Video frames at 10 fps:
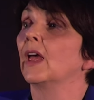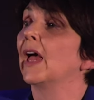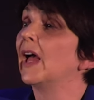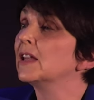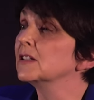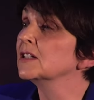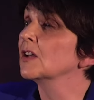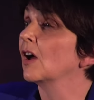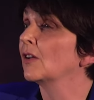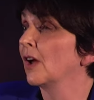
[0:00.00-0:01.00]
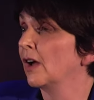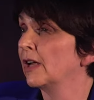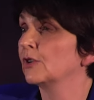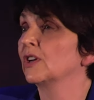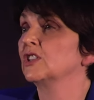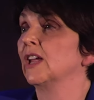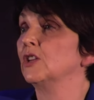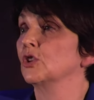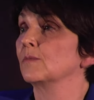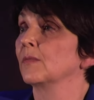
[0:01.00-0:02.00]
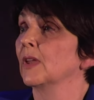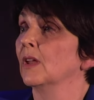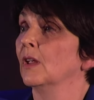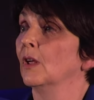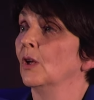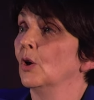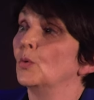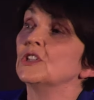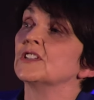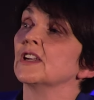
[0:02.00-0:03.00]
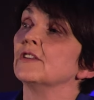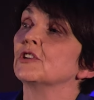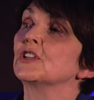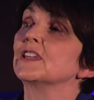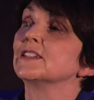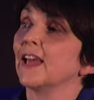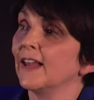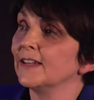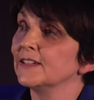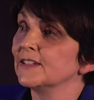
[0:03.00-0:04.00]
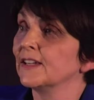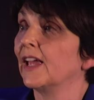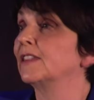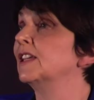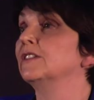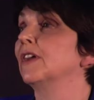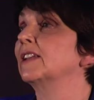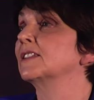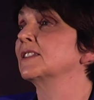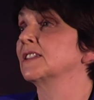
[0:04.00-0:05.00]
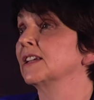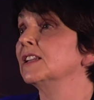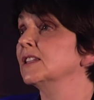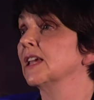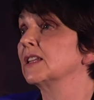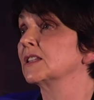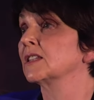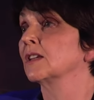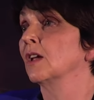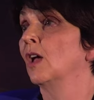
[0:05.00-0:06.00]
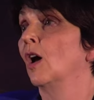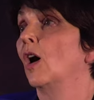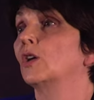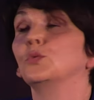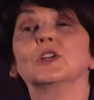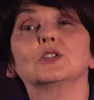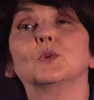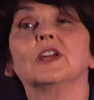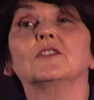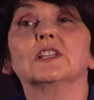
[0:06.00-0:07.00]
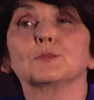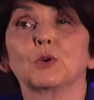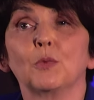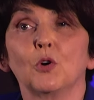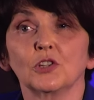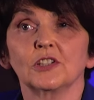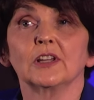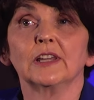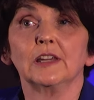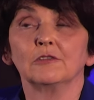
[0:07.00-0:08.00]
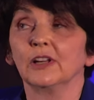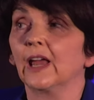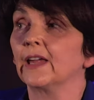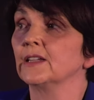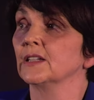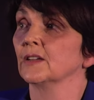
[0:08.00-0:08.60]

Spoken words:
and on higher education, which delivered the talent and the advanced skill sets on which we have disproportionately relied.